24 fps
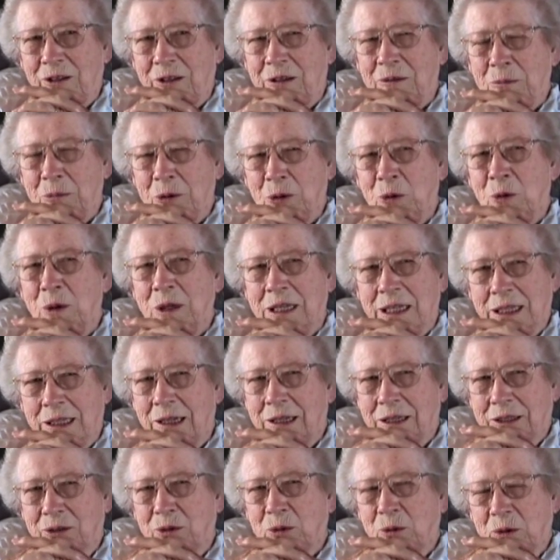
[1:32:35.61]
And but when he
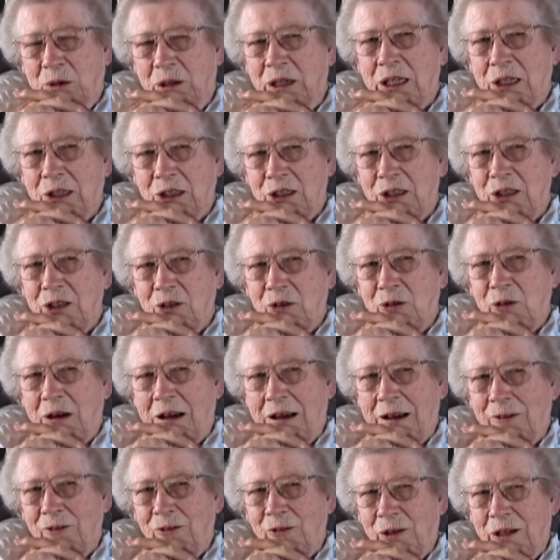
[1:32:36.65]
got to where he couldn't
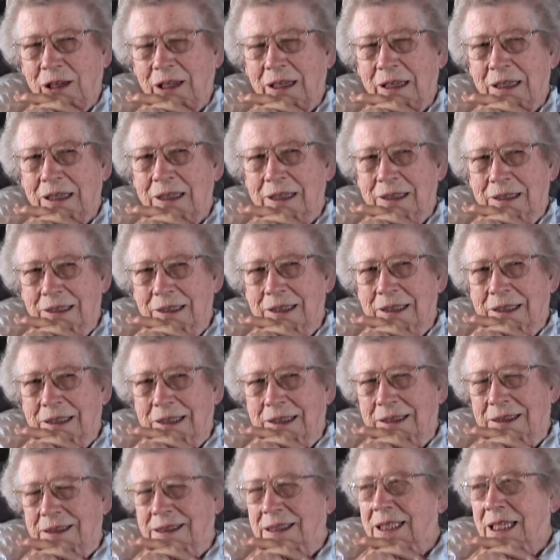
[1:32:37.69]
drive, why,
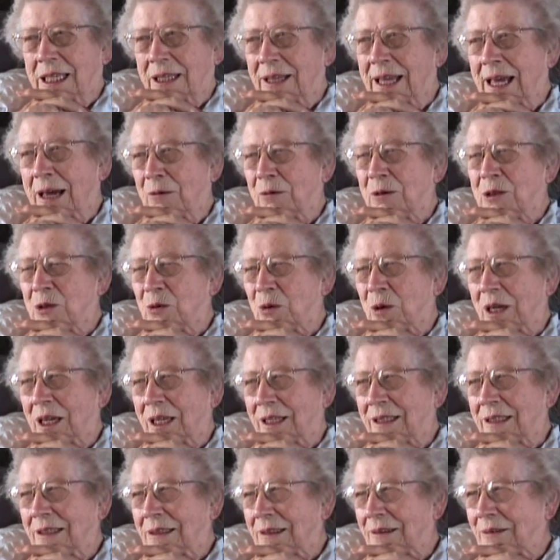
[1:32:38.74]
and seeing that was
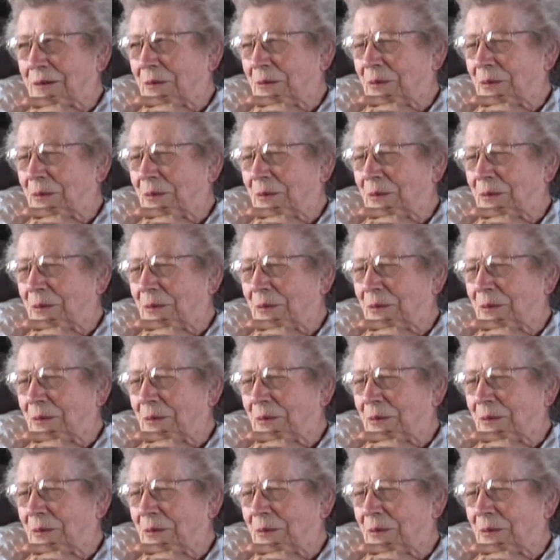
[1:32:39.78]
when.